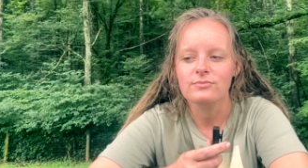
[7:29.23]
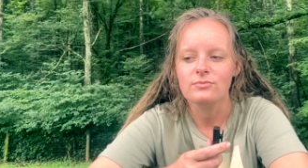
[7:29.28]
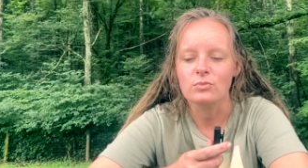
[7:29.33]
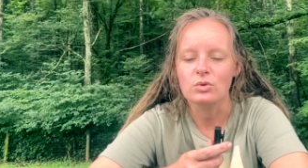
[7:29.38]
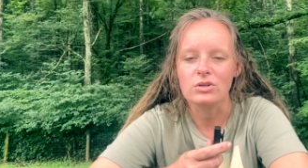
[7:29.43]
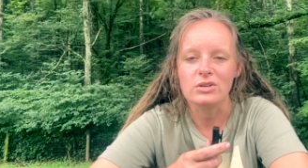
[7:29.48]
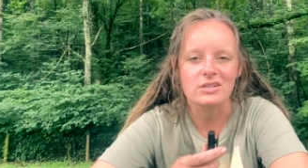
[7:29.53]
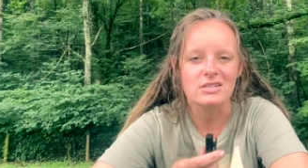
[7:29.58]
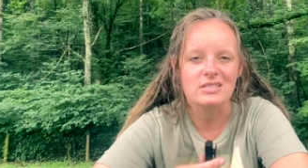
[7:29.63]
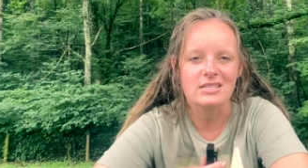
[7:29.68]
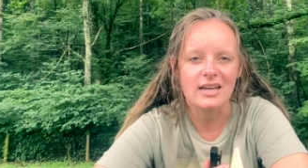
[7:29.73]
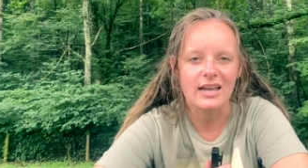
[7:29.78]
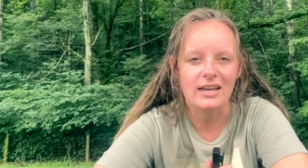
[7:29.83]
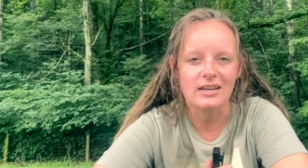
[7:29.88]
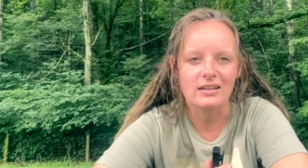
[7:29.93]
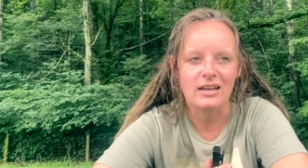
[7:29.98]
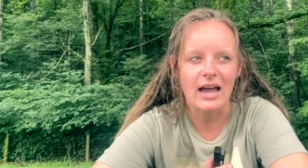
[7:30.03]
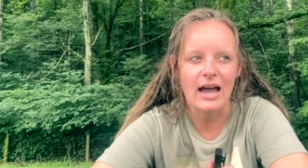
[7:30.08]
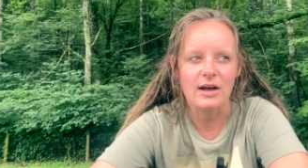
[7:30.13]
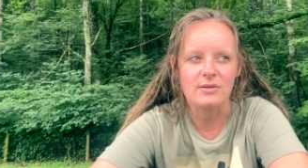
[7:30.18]
real
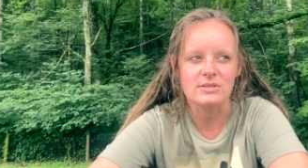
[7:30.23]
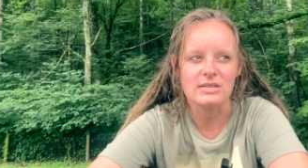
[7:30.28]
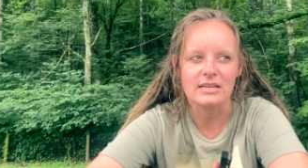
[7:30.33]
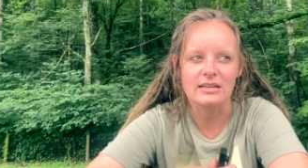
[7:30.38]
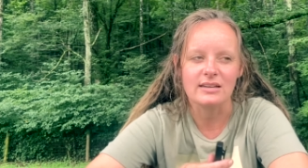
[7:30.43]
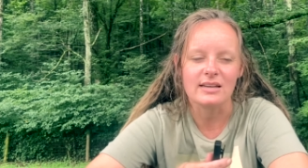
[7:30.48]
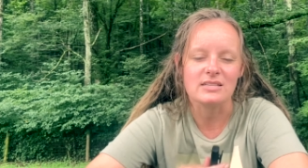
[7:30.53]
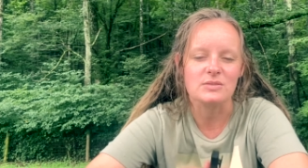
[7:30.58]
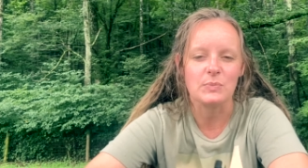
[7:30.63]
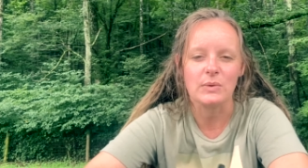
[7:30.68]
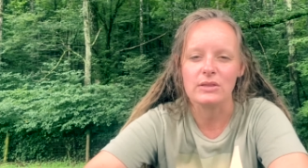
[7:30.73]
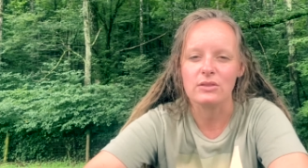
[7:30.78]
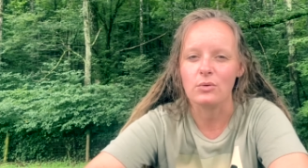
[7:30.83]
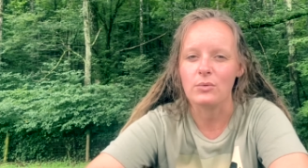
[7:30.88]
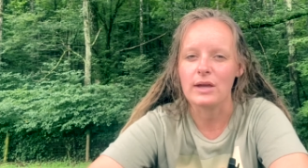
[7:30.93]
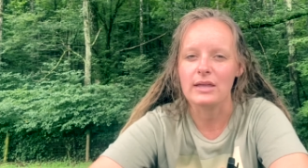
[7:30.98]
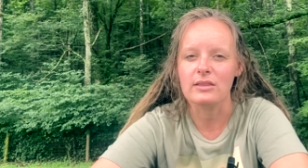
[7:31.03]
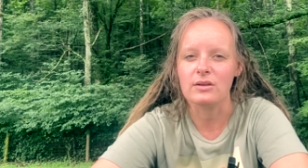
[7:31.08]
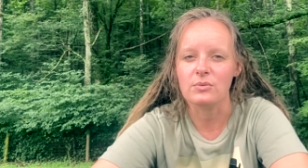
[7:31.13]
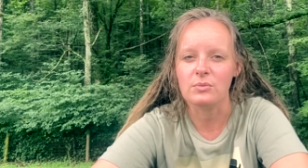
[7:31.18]
estate housing has been the
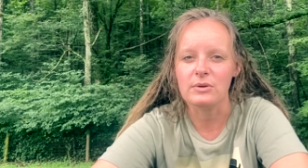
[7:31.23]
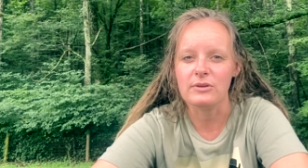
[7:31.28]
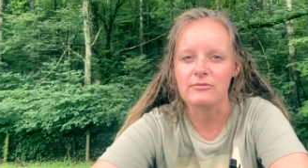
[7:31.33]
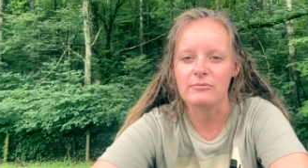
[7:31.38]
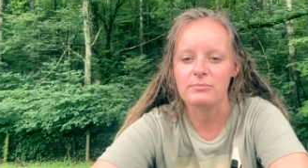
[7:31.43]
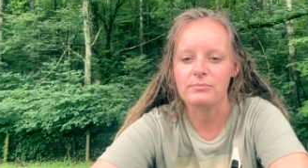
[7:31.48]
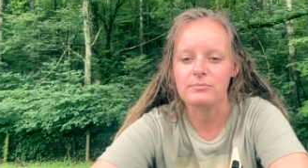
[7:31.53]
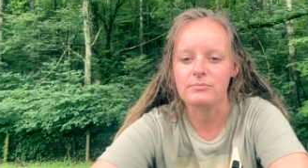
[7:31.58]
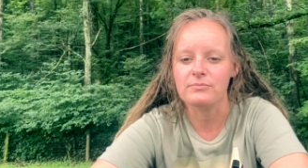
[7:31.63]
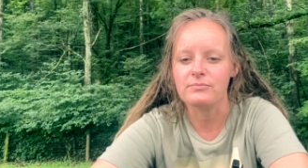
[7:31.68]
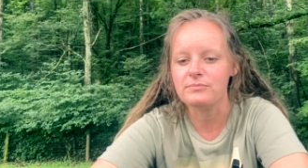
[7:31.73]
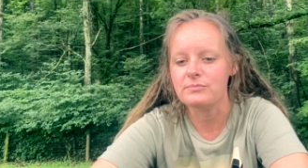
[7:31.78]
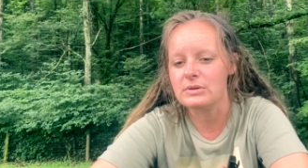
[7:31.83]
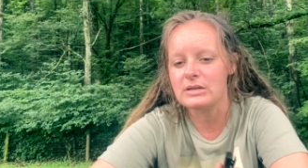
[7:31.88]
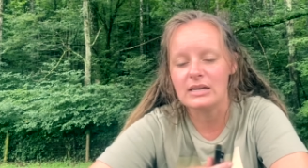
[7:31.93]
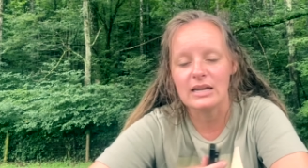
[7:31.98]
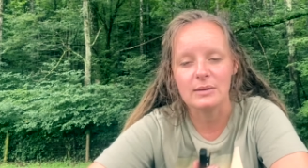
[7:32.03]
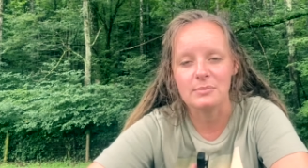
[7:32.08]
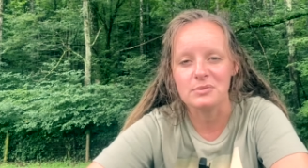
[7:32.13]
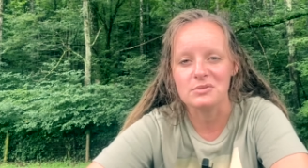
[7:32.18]
way that we've
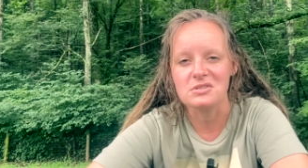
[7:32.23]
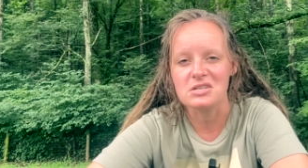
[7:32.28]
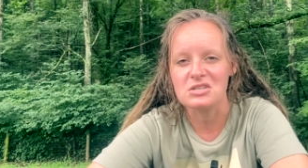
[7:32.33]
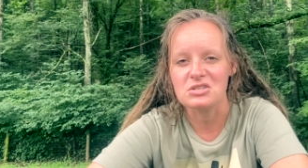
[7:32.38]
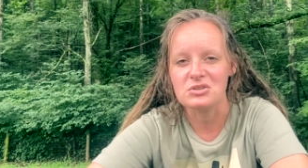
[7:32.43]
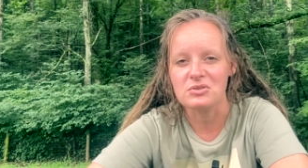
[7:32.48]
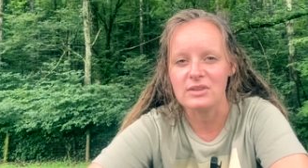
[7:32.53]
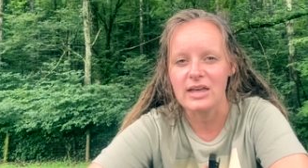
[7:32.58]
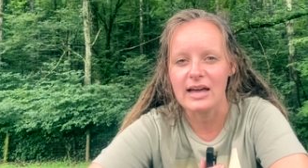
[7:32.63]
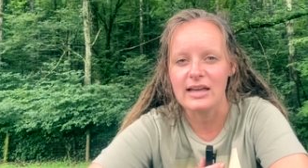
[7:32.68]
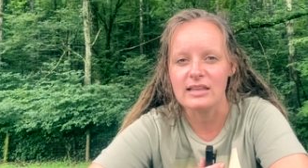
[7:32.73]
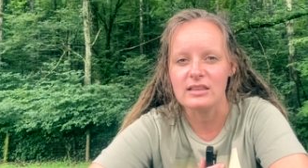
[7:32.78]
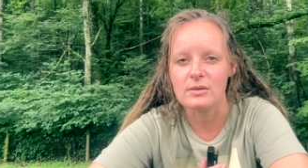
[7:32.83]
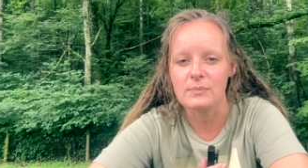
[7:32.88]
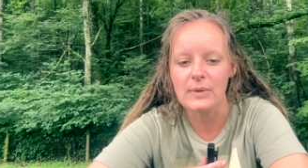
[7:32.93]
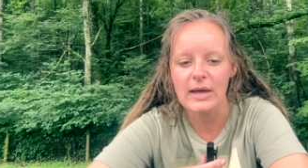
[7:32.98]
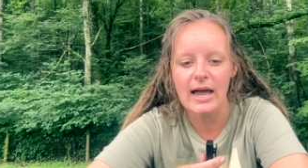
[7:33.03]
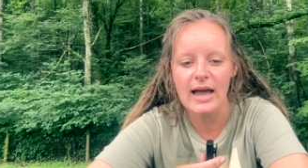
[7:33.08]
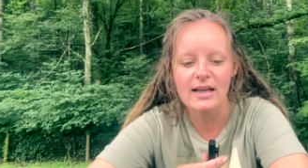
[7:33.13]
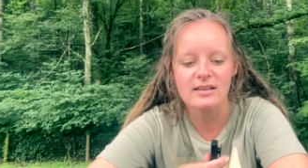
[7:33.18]
been able to do that in the
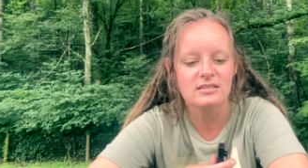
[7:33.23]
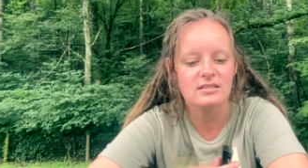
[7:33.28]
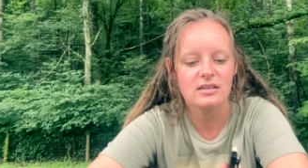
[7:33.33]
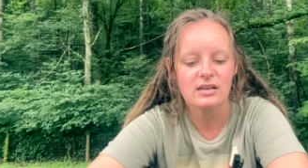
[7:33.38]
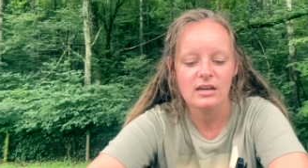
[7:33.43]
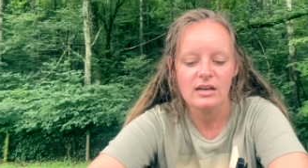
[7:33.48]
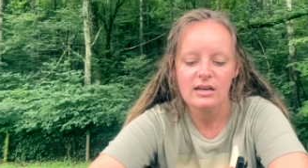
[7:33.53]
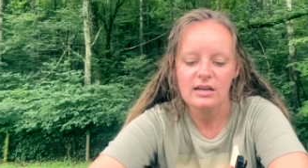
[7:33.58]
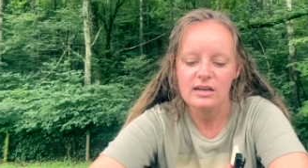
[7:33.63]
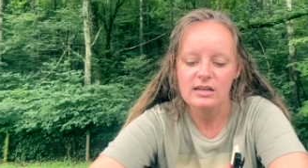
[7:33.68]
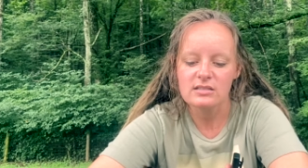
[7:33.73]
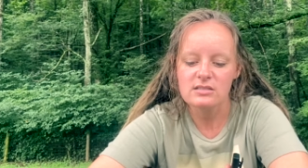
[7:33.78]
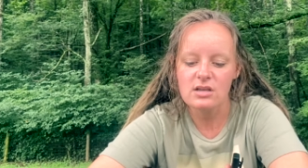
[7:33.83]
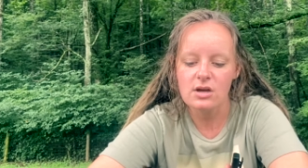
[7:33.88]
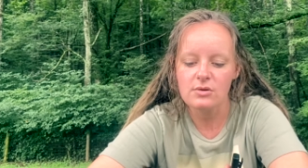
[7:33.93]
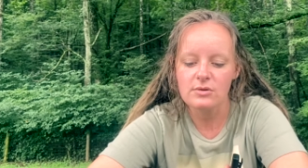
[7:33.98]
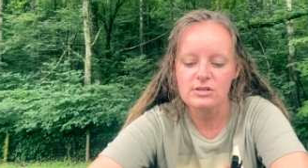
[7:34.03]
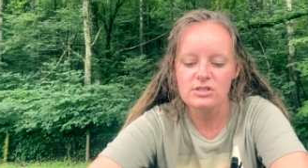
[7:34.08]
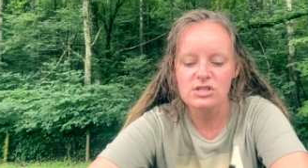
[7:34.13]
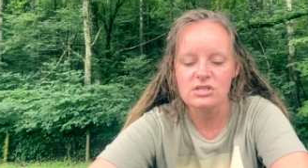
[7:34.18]
past and
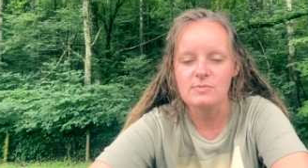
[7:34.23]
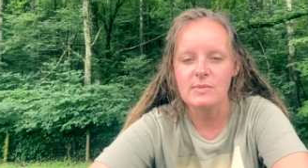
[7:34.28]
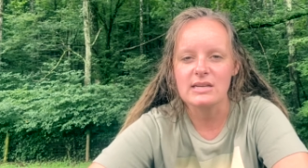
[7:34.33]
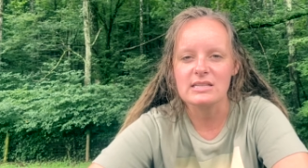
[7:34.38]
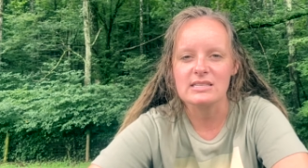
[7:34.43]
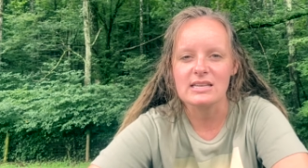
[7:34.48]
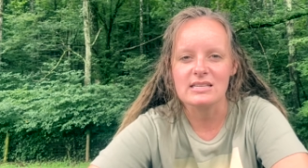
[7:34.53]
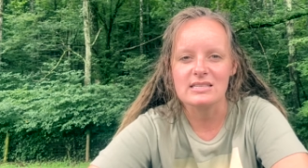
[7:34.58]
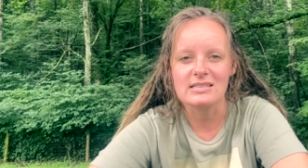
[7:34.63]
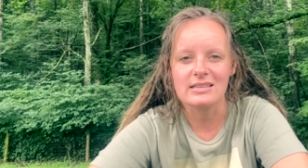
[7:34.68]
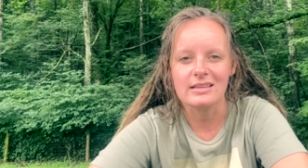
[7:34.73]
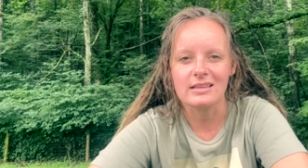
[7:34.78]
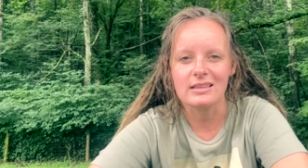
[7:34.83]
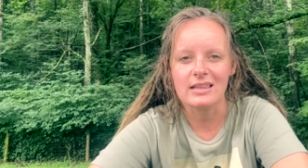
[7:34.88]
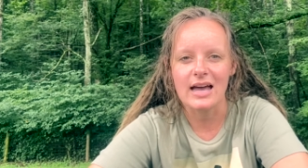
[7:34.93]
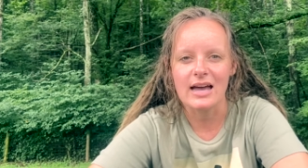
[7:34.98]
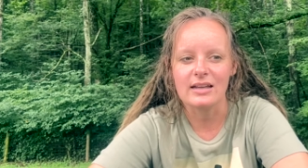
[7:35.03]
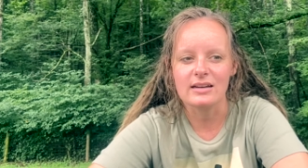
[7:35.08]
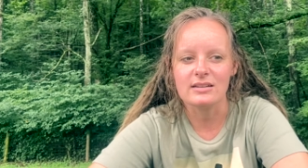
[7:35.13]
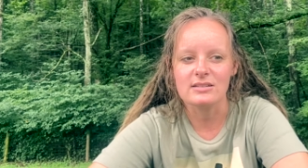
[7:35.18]
so it just makes sense that
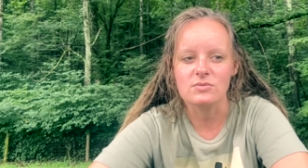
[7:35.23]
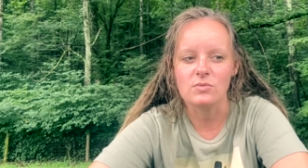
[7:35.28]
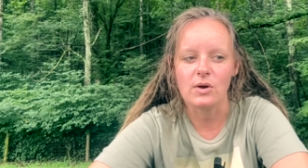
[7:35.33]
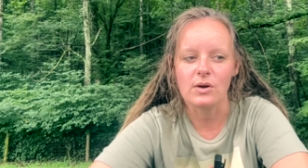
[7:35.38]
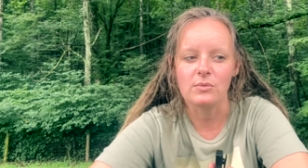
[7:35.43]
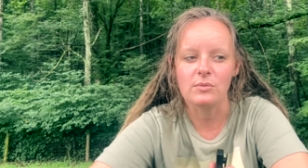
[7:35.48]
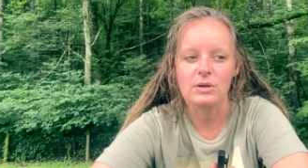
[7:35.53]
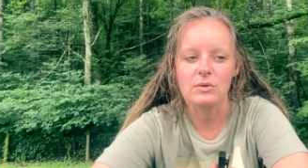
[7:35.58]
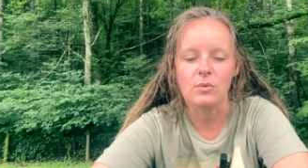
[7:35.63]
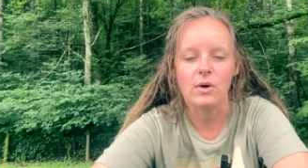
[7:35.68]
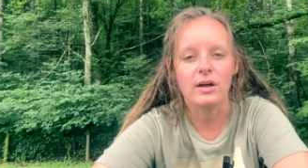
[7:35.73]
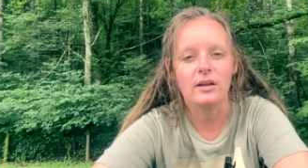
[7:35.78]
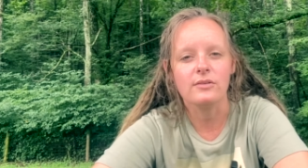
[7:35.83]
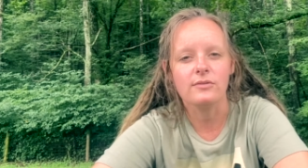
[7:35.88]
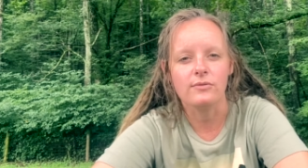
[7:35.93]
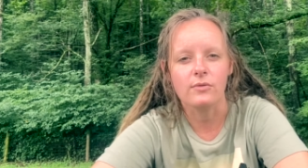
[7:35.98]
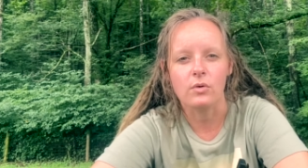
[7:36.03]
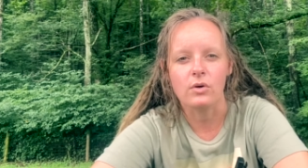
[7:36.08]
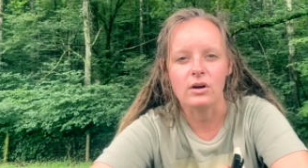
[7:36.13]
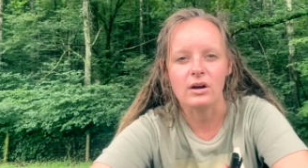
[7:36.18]
that is what we want
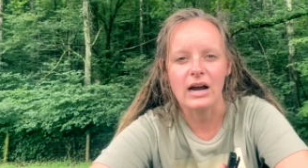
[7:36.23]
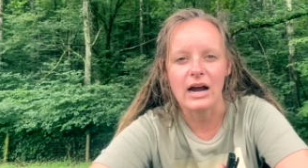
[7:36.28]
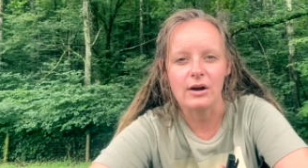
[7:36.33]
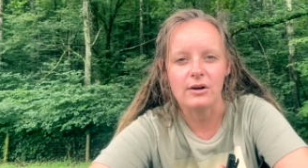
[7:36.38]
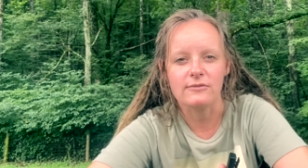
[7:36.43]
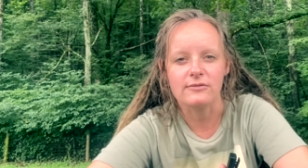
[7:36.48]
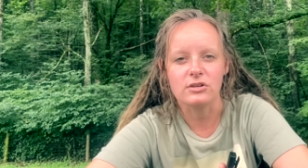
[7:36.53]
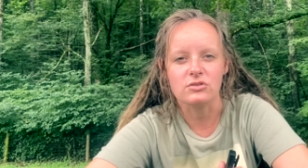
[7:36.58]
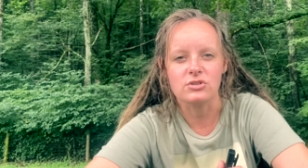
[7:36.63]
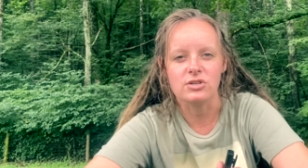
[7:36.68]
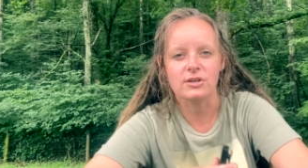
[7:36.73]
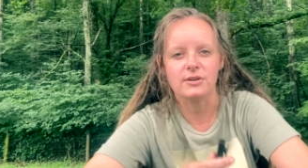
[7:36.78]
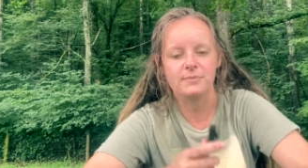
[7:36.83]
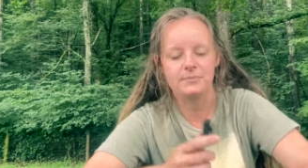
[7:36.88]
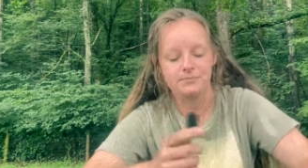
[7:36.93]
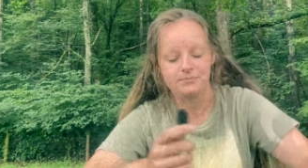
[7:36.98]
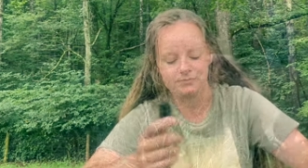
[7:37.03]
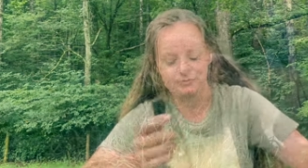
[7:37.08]
for our future